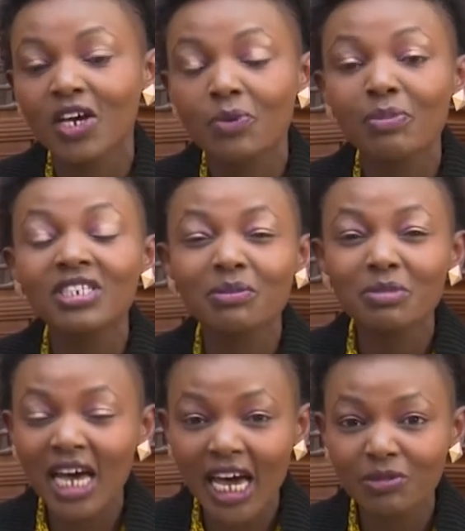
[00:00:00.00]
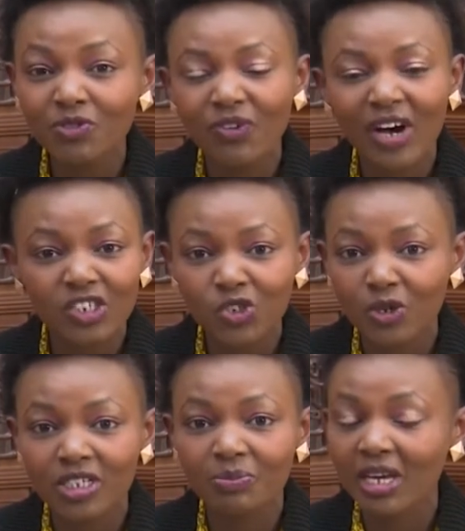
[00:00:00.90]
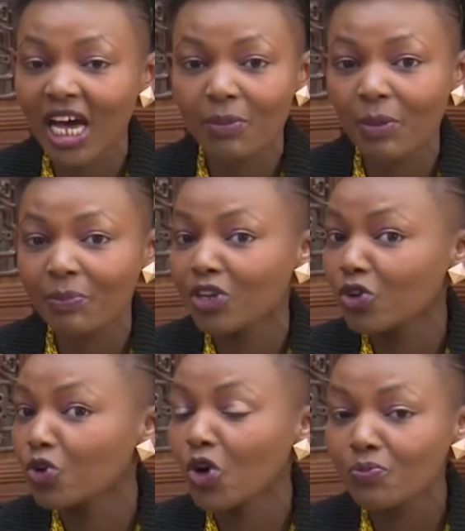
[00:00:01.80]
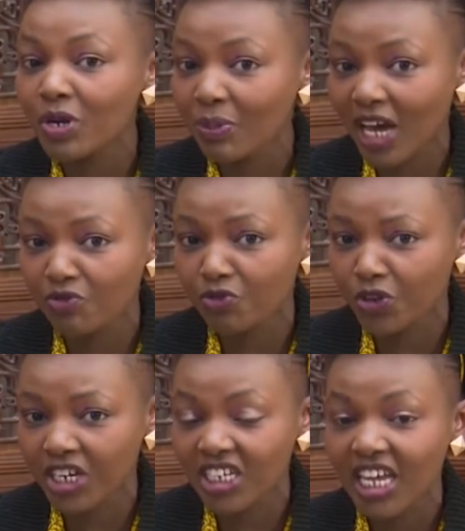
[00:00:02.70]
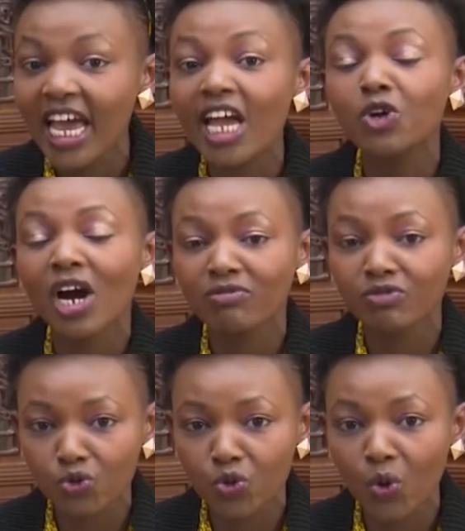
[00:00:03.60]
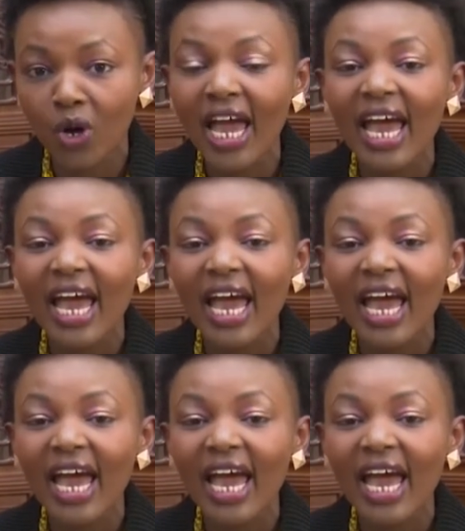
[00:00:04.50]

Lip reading: But sometimes functions may come up and you're not prepared for it and you have to go